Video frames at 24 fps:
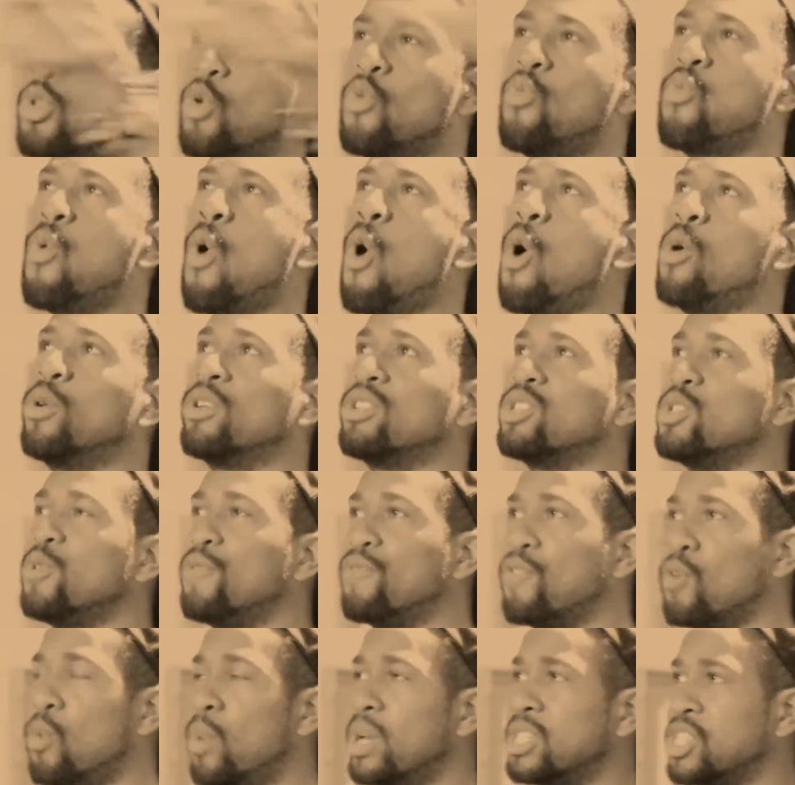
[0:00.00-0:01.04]
the world into
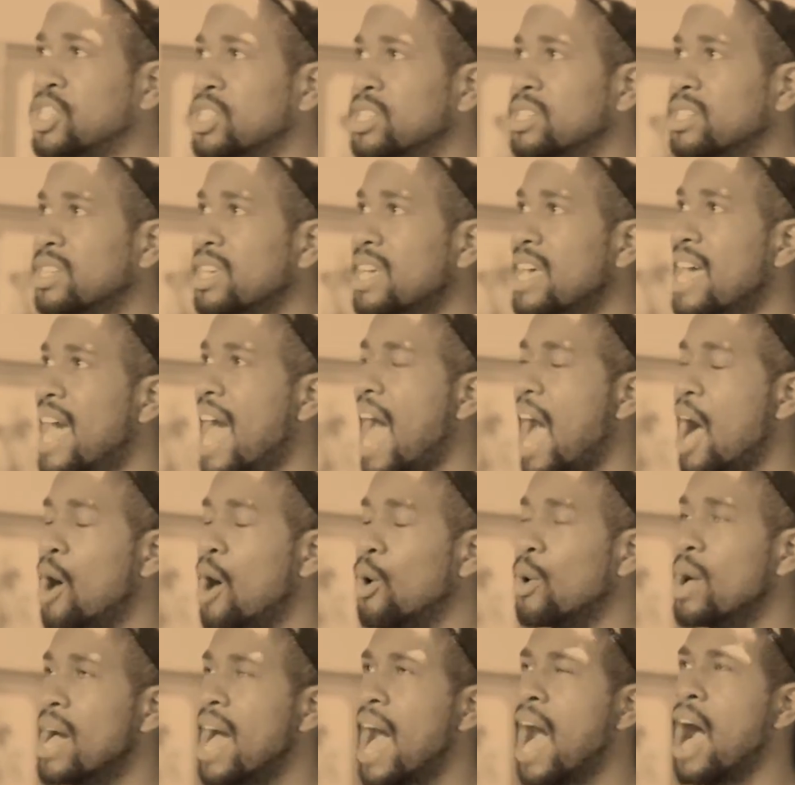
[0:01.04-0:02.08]
fruition.
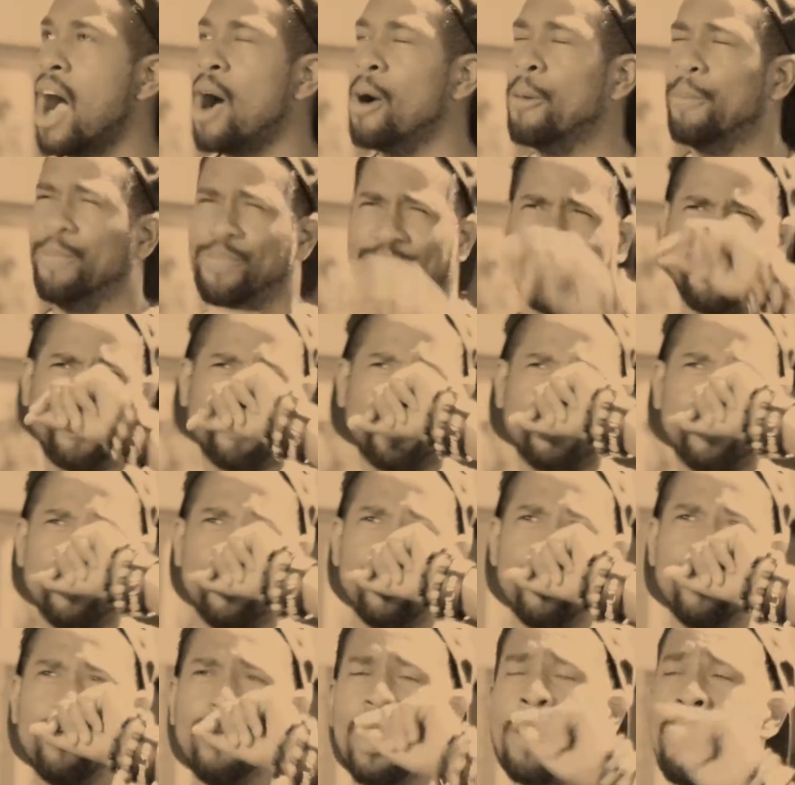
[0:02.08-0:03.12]
How
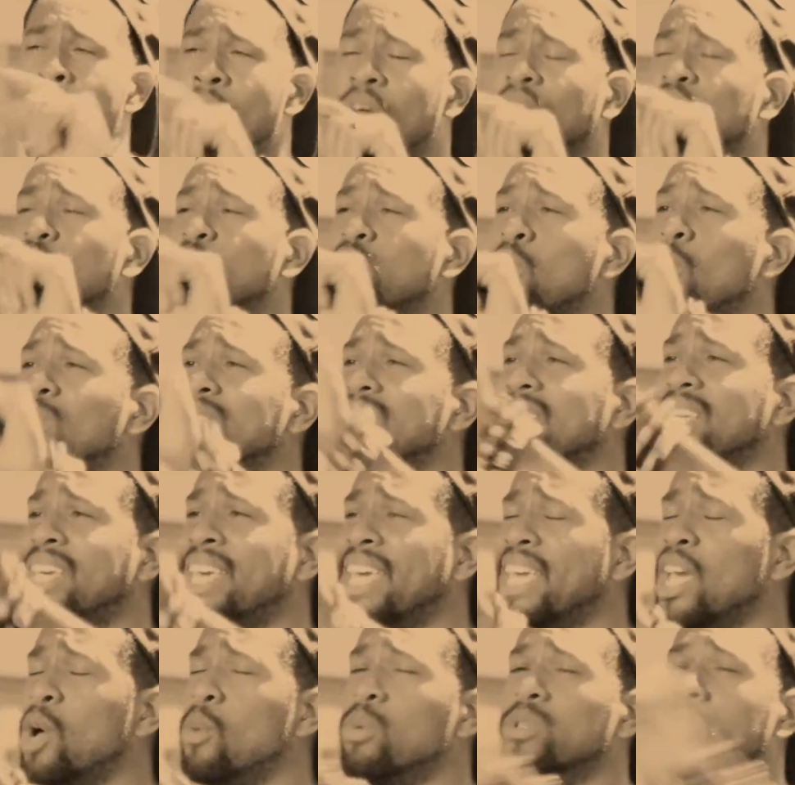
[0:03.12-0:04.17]
Martin Luther was a
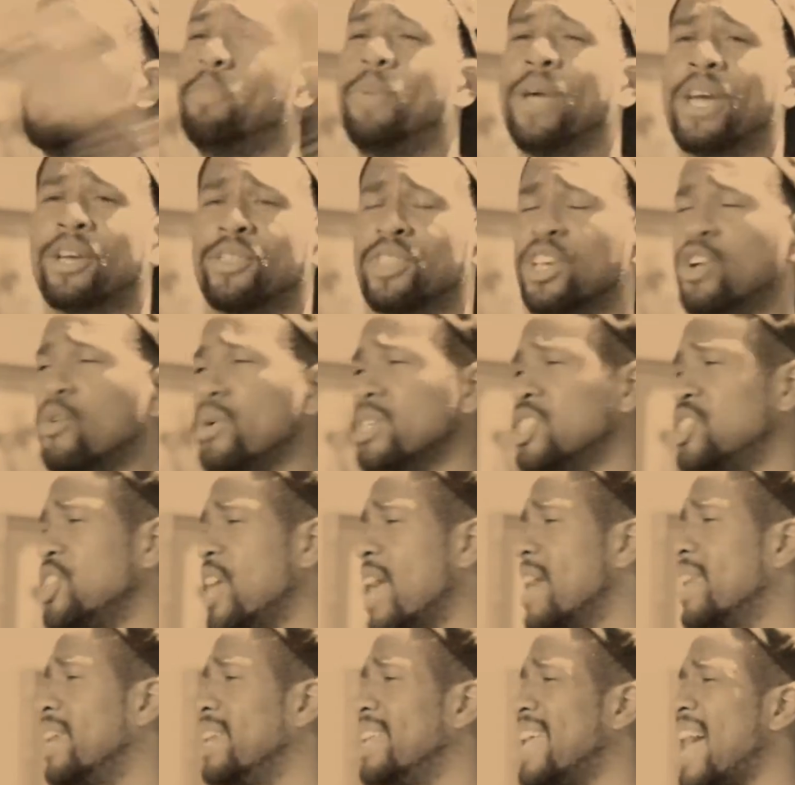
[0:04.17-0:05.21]
king who was bigger than
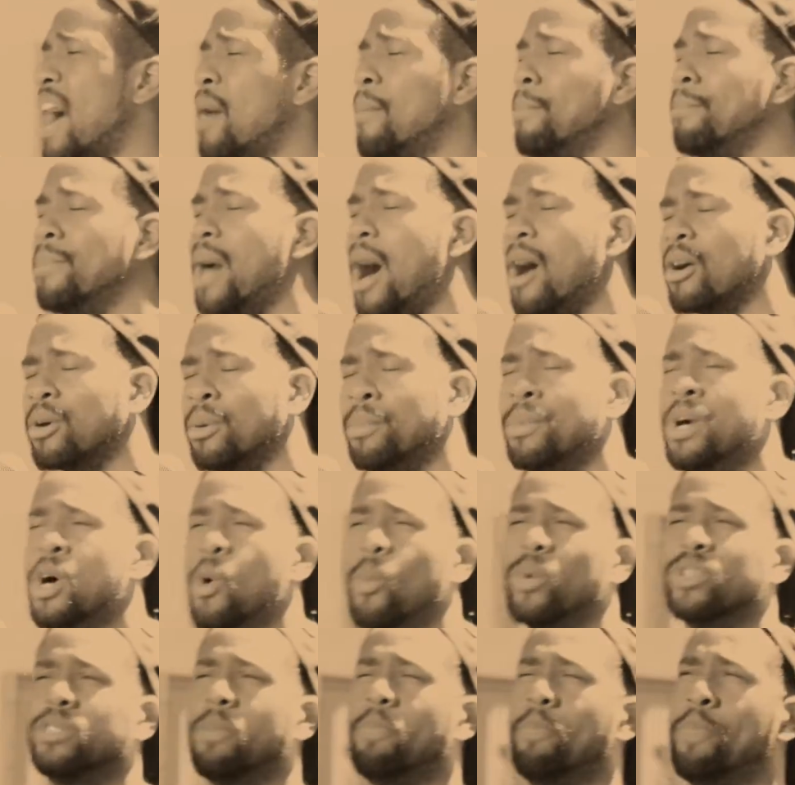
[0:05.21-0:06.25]
Christianity. How Malcolm
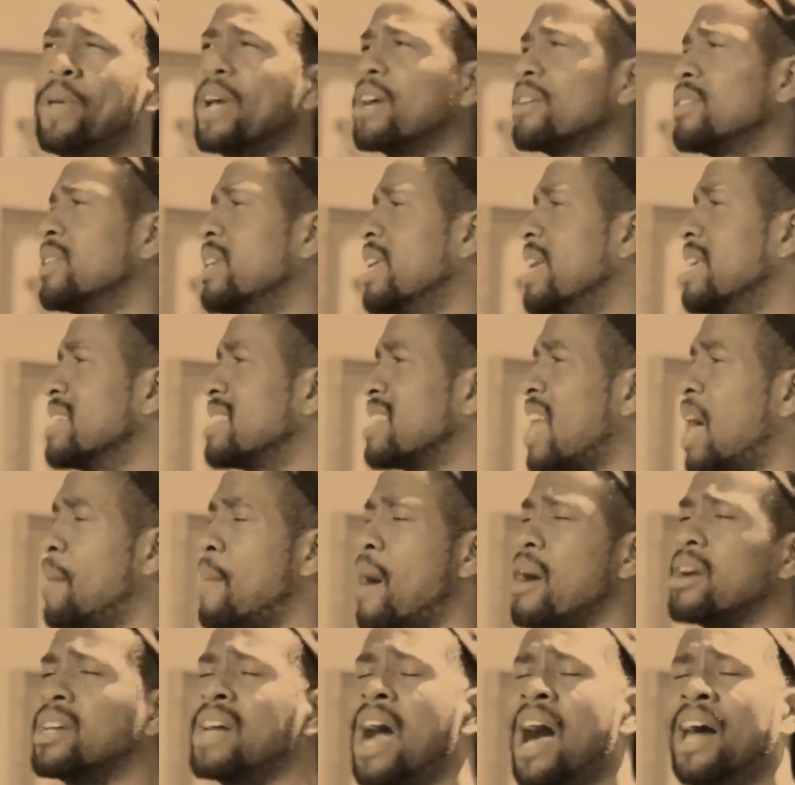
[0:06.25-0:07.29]
was bigger than Islam.
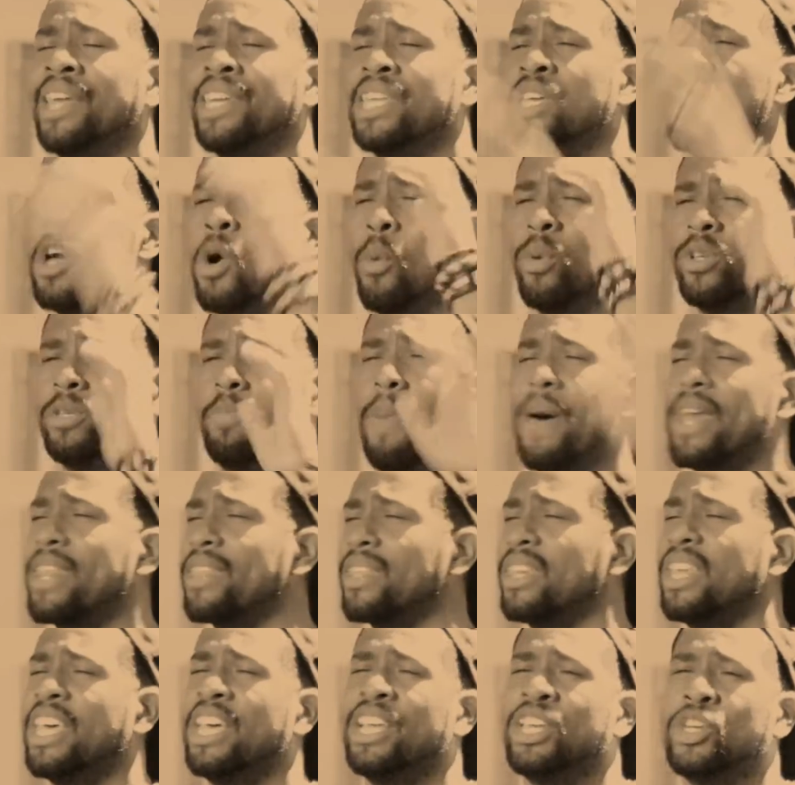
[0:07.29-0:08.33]
How Gandhi was better
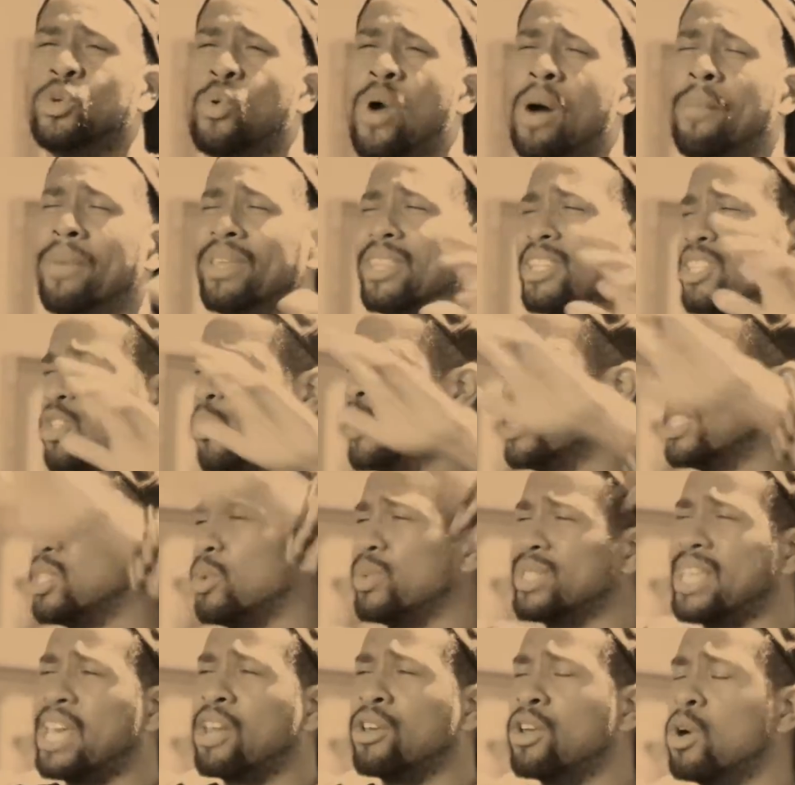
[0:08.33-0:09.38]
than Hindu. How Mother Teresa was,